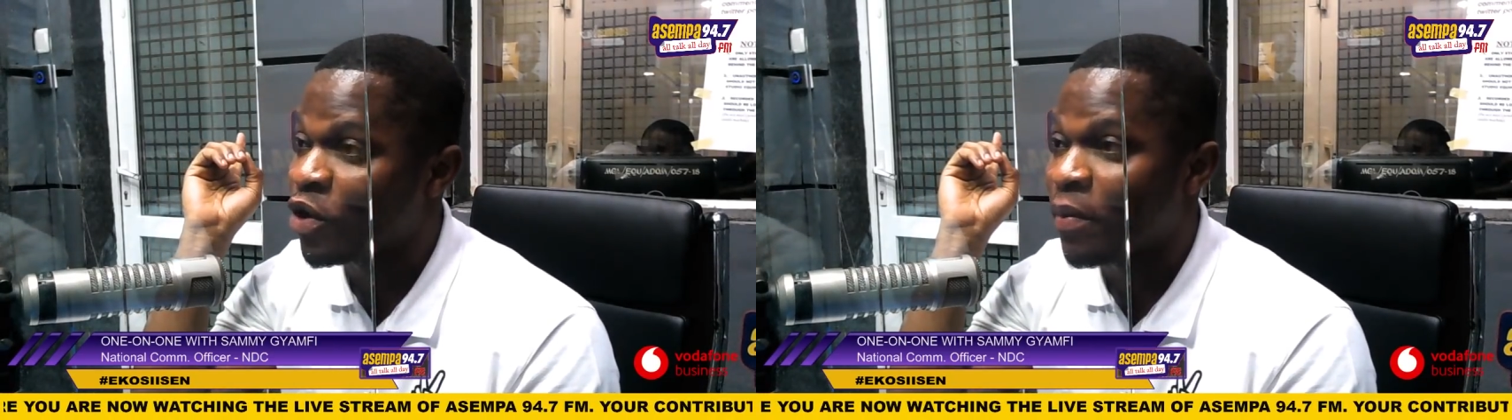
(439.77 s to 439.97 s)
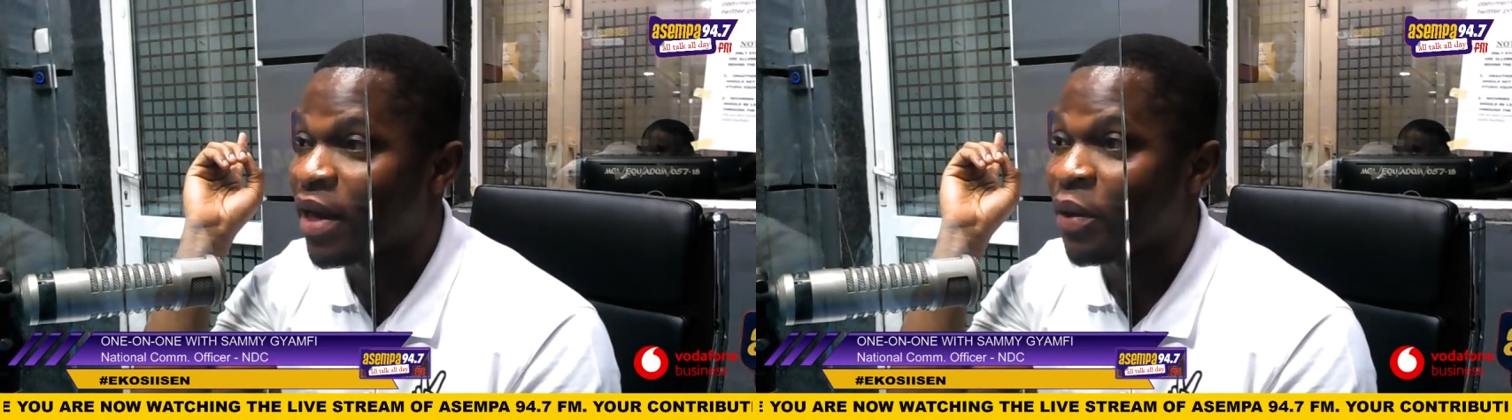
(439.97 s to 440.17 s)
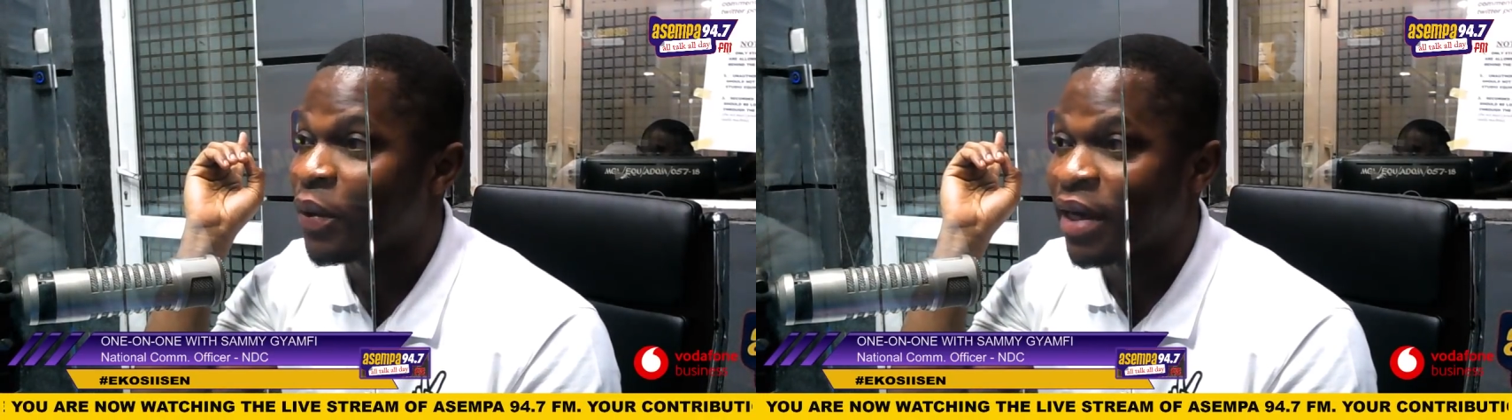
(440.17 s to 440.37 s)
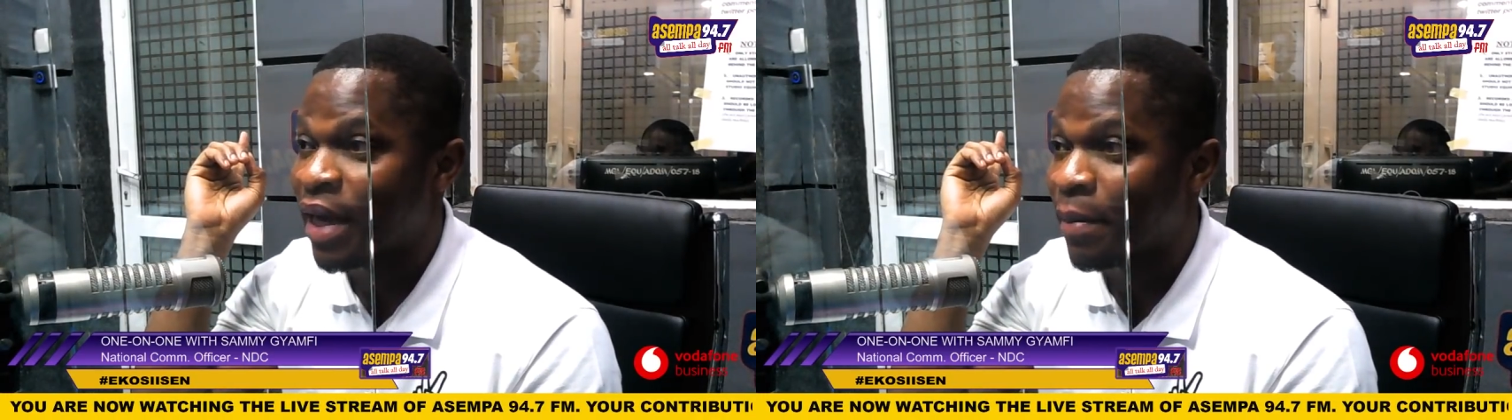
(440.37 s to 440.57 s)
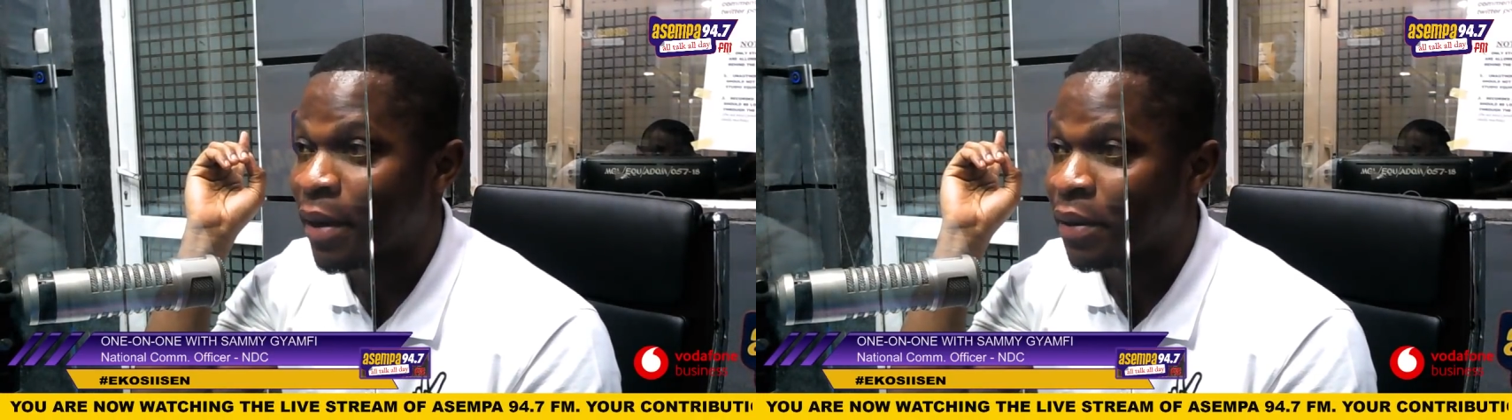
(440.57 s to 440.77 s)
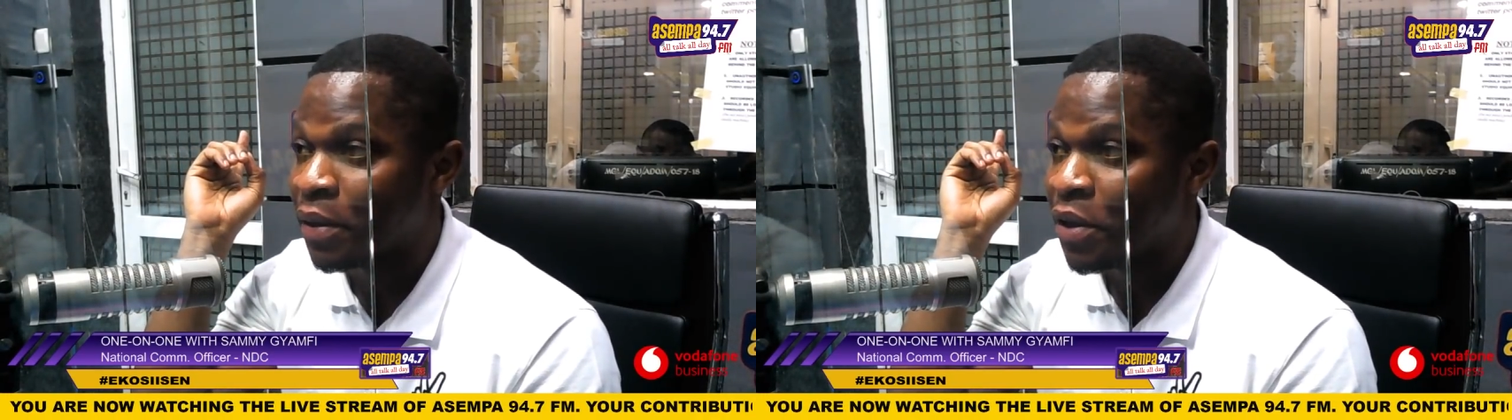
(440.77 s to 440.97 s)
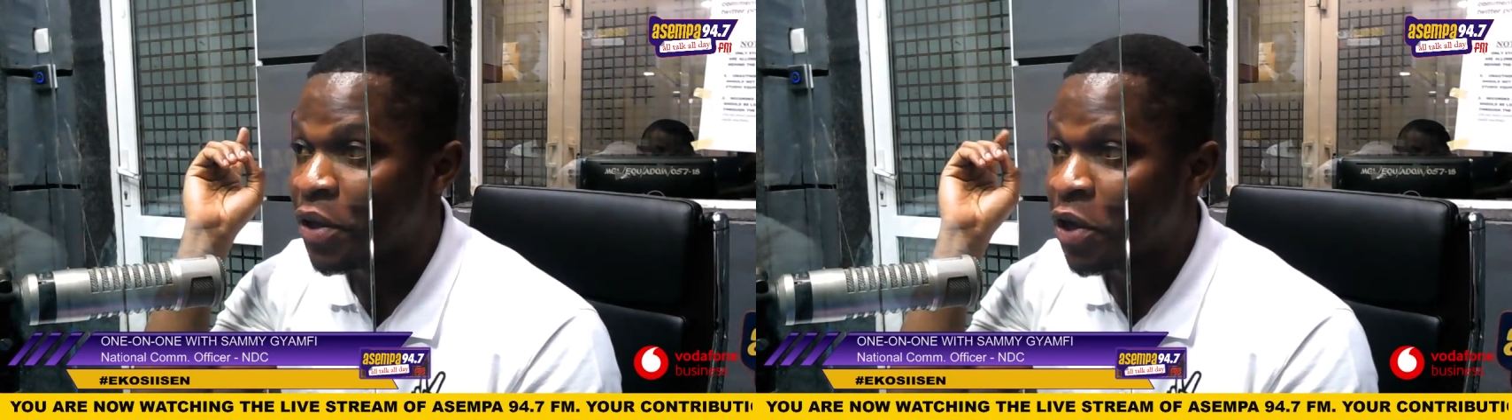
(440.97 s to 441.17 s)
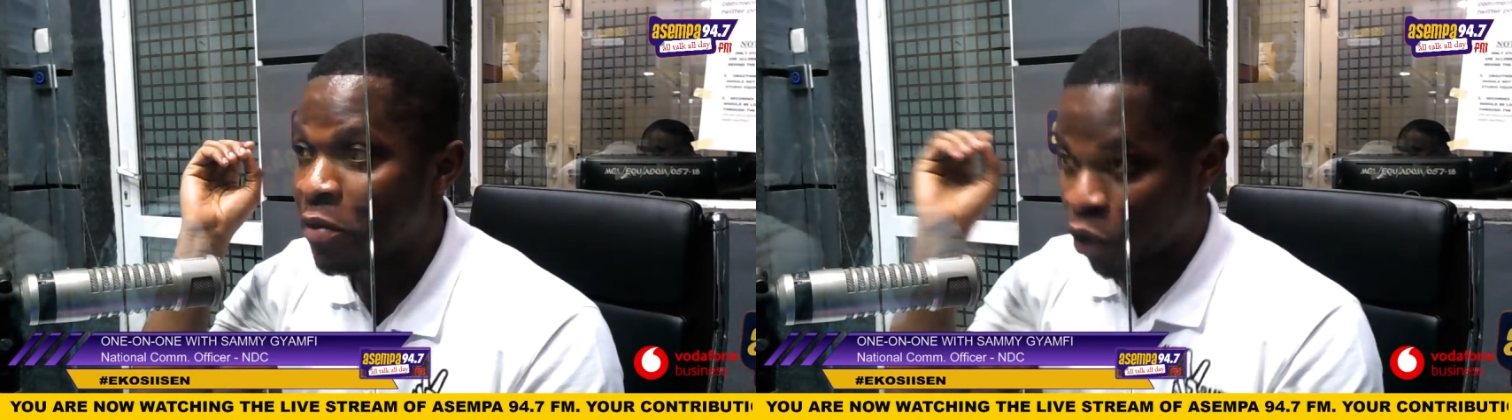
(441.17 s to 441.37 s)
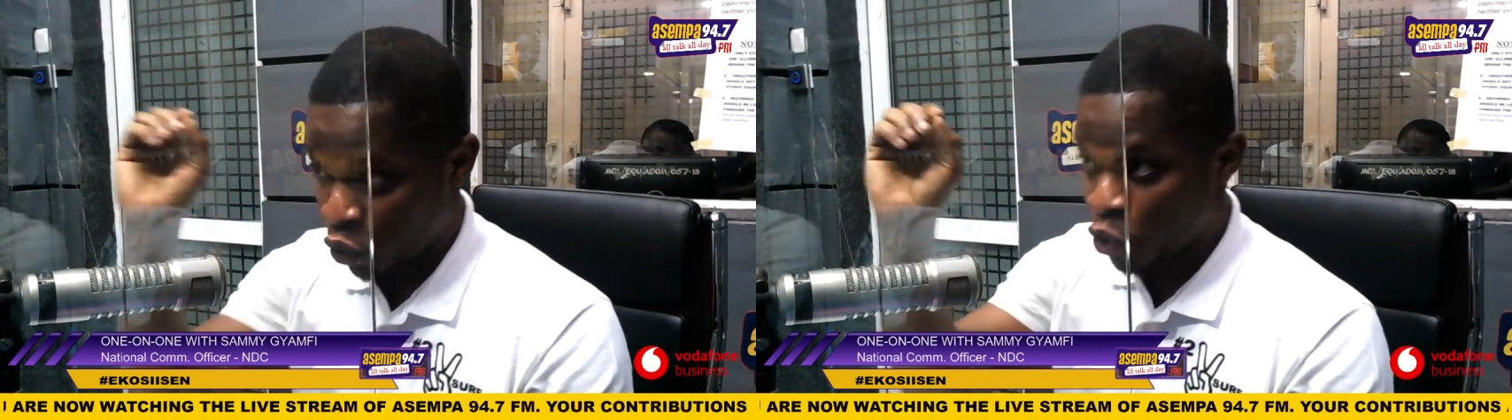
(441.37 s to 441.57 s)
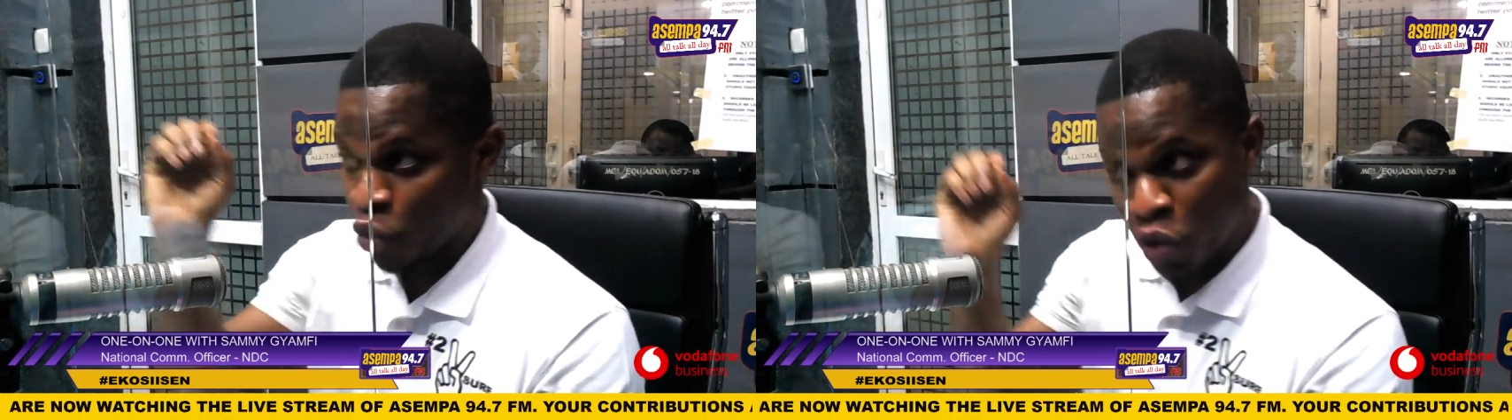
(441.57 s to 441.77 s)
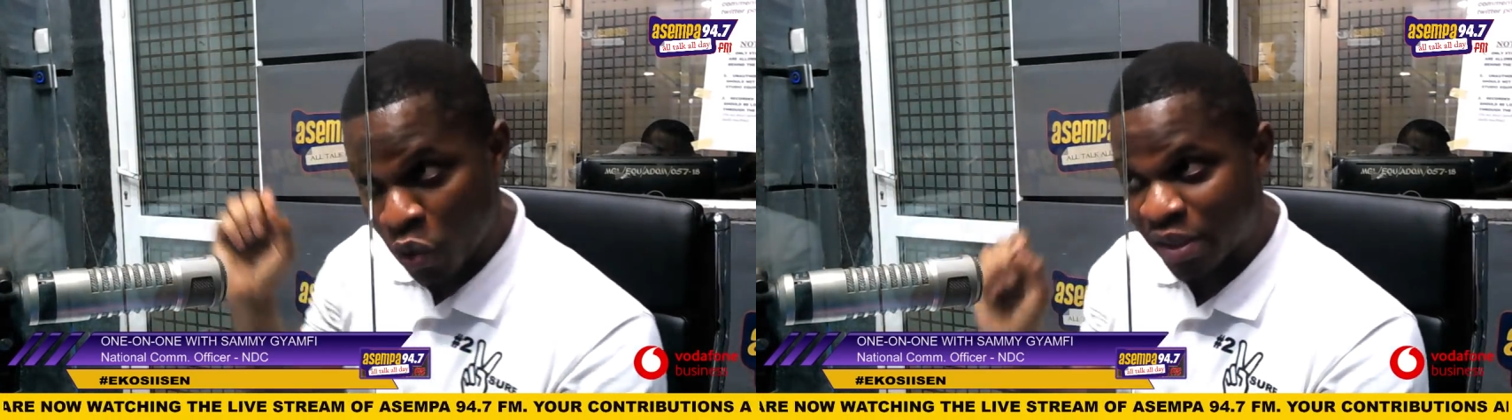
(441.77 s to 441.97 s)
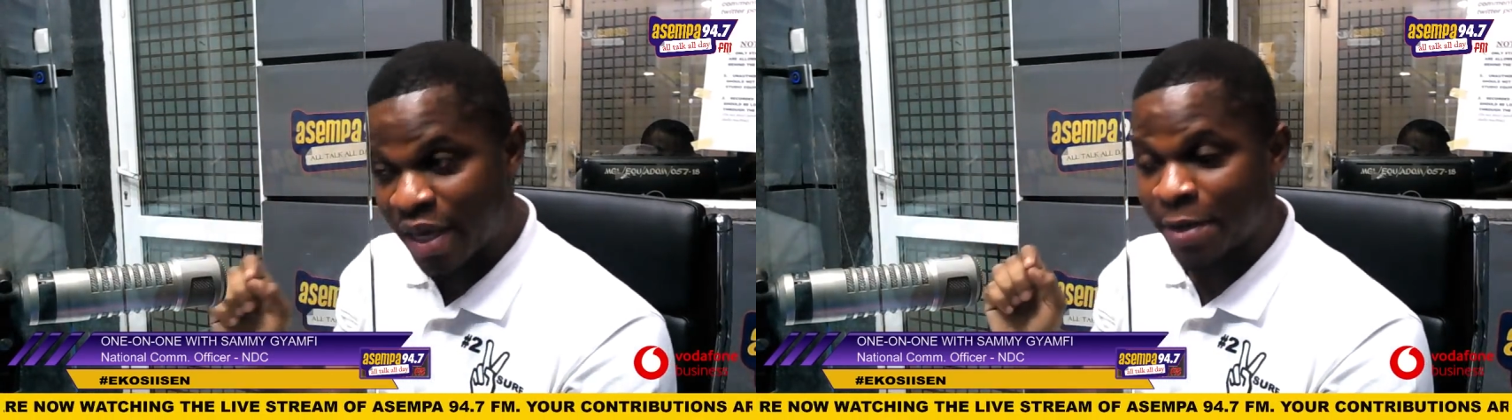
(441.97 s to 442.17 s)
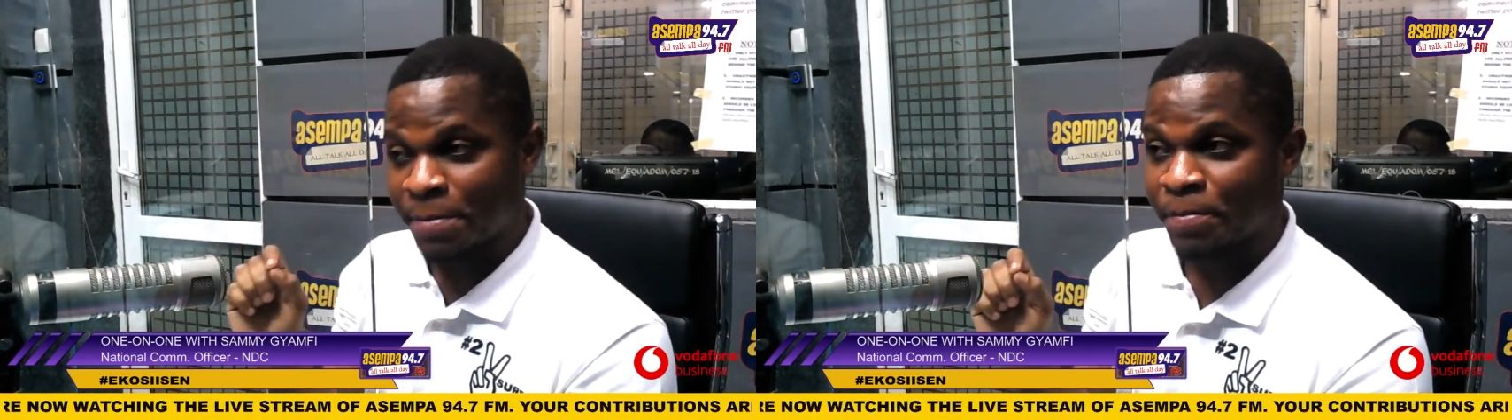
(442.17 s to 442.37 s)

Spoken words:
adoma na reni aba no because you know say